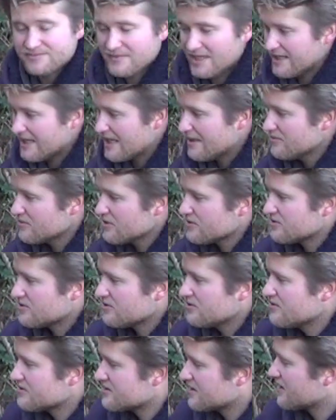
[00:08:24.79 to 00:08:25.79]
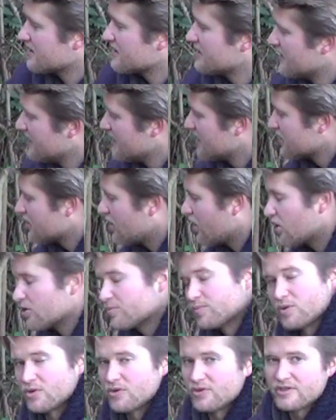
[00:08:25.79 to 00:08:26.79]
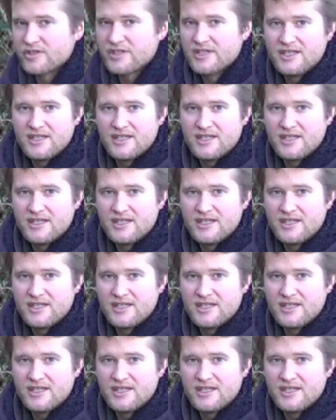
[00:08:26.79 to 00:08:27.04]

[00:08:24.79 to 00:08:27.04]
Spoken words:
And I'm just using cardboard.